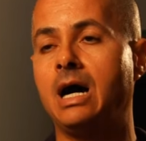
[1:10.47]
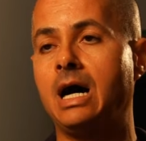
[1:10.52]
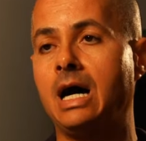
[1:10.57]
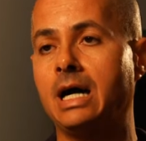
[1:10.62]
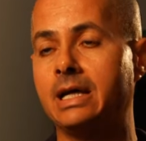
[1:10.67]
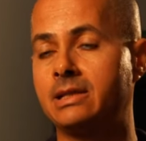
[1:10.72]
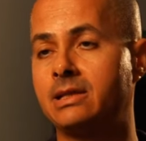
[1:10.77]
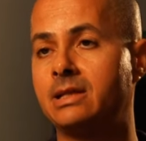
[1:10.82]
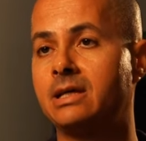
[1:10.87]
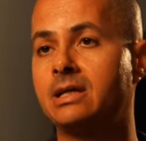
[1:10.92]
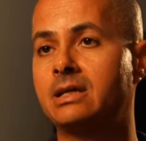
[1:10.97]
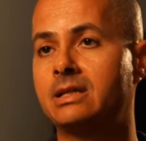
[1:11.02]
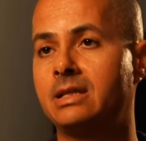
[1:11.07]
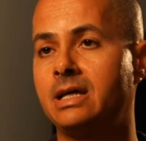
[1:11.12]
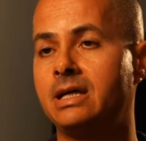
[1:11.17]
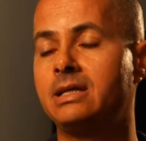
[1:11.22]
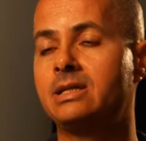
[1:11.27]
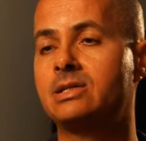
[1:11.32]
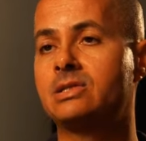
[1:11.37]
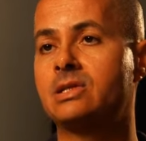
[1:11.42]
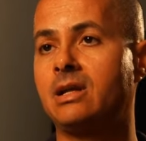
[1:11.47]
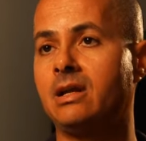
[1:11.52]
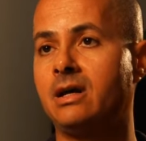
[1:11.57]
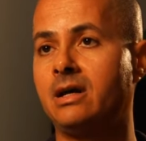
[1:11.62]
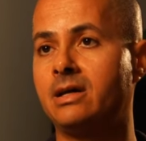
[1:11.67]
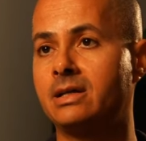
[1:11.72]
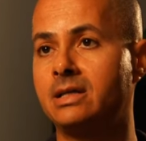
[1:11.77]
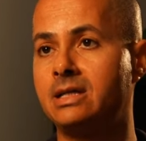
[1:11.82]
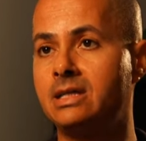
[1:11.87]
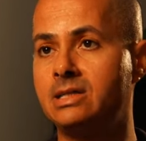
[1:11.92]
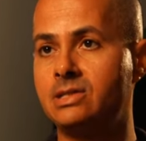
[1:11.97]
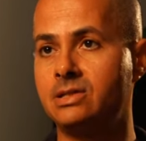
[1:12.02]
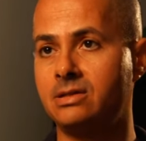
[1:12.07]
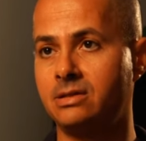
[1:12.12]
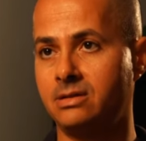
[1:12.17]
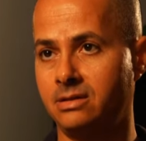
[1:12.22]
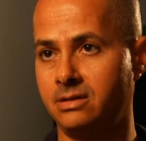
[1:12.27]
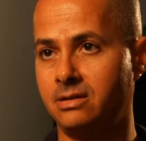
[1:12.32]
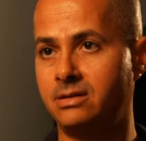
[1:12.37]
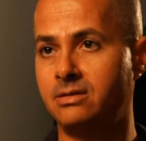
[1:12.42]
I think that it is a lot
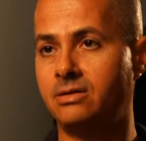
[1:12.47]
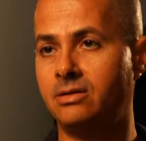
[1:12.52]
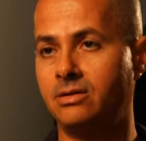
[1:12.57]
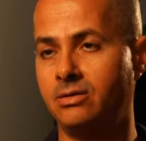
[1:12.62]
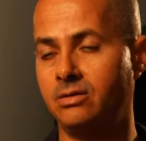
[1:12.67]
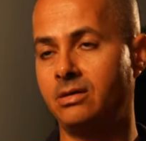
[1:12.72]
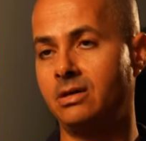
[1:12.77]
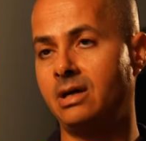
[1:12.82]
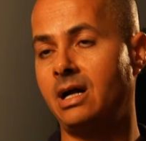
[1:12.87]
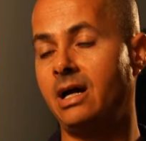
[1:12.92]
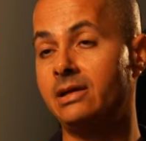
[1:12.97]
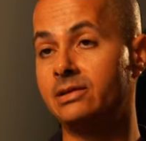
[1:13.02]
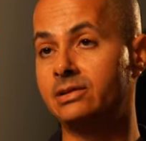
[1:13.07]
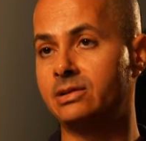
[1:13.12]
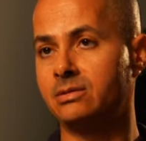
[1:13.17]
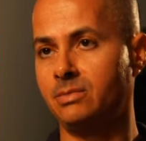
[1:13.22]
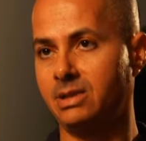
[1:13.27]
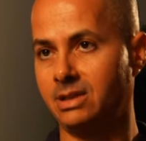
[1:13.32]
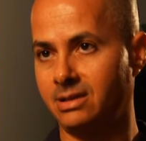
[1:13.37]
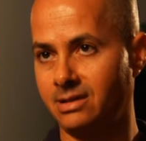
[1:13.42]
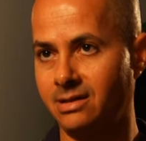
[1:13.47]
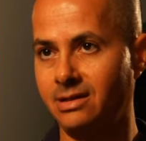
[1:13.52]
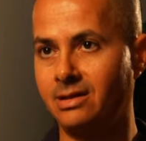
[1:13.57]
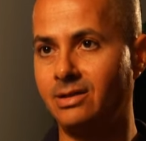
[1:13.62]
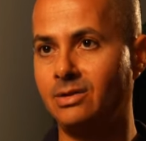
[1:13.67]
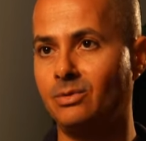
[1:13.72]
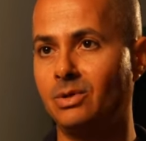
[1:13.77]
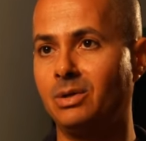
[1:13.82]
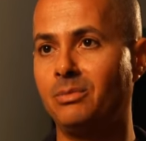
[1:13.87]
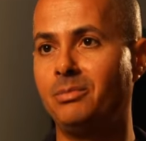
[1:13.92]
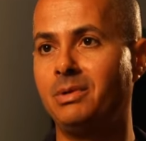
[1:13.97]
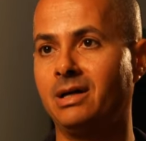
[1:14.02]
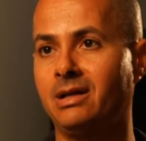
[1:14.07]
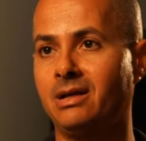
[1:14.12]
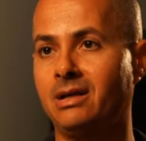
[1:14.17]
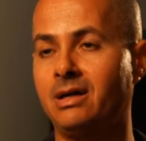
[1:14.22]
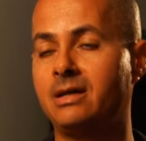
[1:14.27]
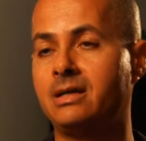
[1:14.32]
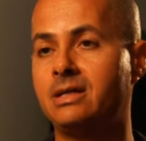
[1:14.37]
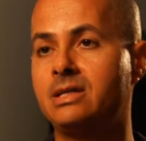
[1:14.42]
easier, or ultimately will be a
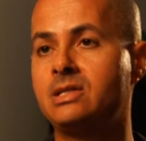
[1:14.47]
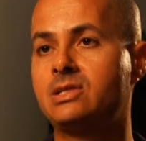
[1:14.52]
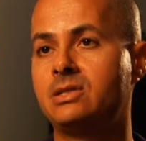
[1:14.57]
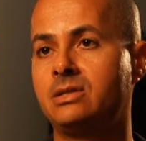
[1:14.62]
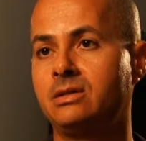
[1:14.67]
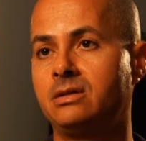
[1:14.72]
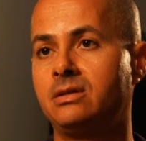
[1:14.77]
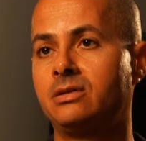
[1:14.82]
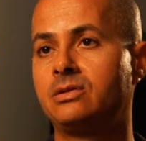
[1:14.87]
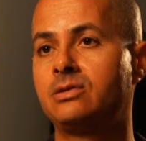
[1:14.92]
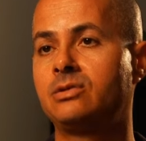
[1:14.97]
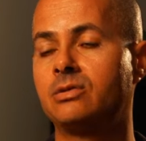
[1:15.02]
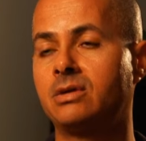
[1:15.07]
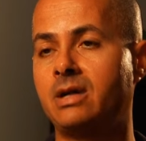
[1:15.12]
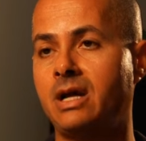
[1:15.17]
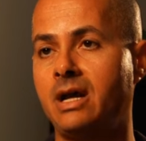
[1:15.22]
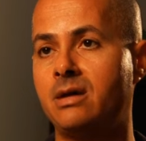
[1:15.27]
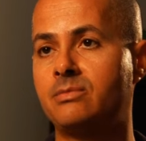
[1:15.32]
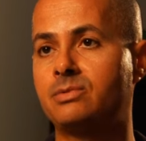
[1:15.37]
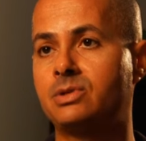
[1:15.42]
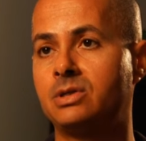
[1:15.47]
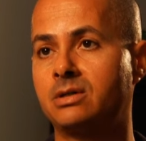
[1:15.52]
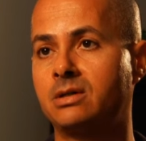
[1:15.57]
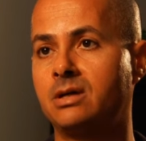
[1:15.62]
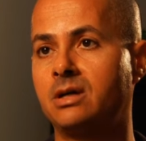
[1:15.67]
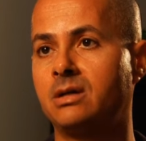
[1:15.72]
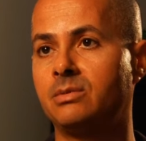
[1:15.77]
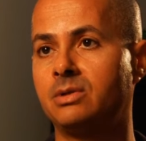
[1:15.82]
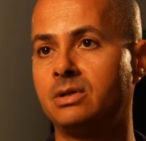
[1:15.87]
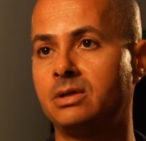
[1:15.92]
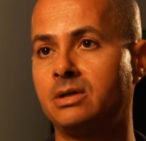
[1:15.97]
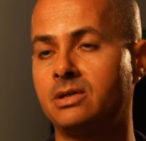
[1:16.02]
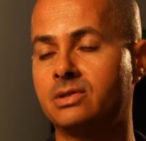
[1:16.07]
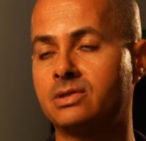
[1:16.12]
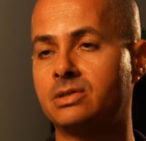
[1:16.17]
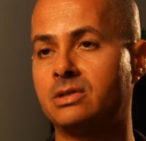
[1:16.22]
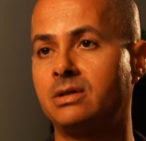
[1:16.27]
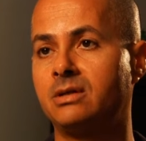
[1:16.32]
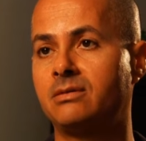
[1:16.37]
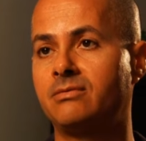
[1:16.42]
lot easier, to capture carbon
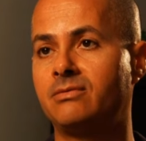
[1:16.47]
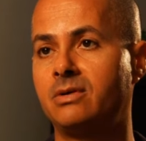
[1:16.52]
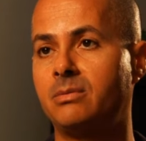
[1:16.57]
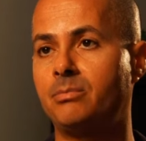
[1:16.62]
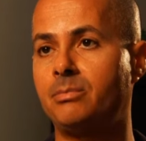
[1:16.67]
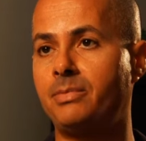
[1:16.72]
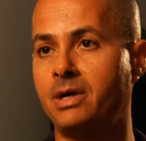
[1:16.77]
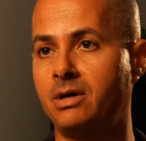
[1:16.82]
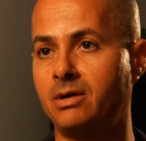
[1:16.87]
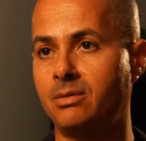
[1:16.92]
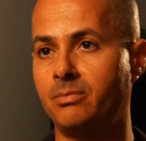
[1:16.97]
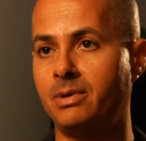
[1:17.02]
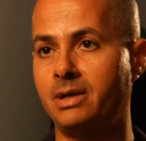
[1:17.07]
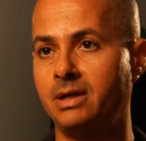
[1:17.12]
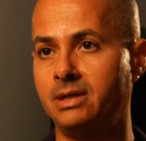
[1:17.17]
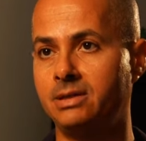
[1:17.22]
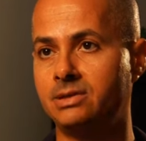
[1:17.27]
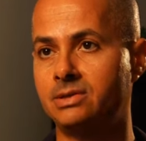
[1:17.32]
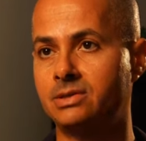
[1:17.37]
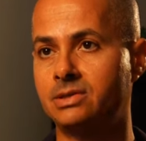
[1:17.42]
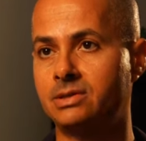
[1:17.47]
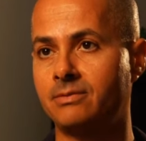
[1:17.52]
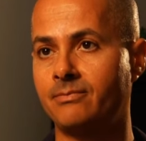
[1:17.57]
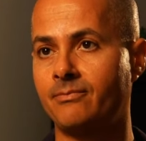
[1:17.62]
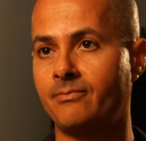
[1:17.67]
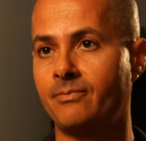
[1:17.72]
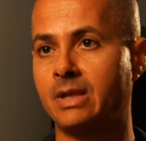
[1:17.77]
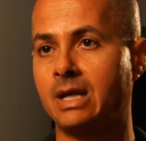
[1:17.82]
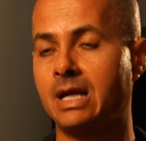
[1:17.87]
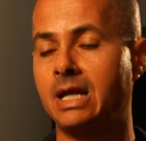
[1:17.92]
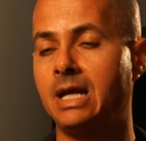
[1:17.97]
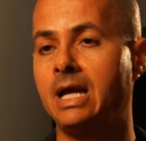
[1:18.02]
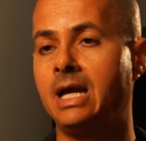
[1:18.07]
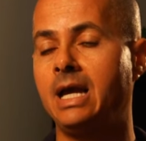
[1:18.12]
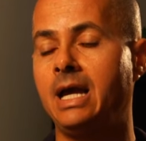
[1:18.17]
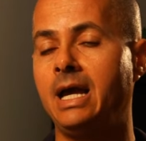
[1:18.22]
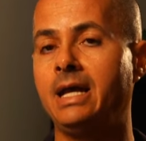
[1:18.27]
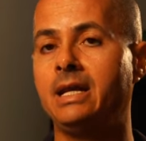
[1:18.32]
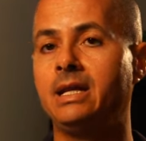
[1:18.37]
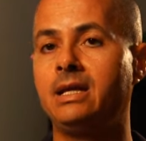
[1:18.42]
dioxide from power plants.
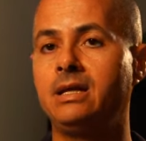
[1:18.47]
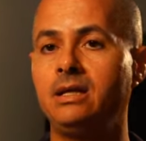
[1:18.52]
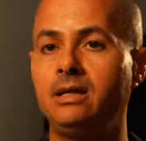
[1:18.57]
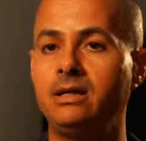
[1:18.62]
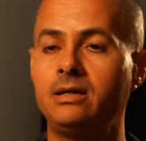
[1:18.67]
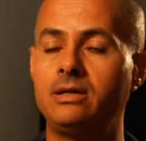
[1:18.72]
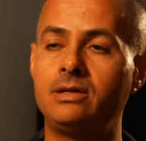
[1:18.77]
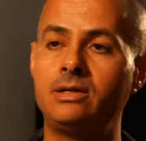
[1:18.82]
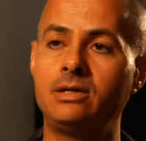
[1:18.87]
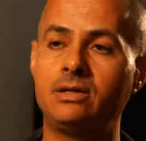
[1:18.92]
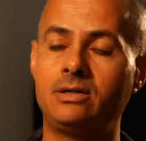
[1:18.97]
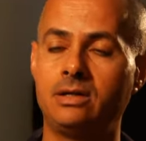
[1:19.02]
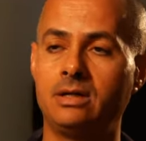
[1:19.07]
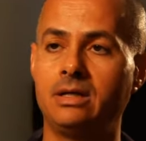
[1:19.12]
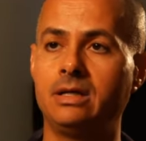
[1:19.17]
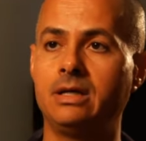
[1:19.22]
And here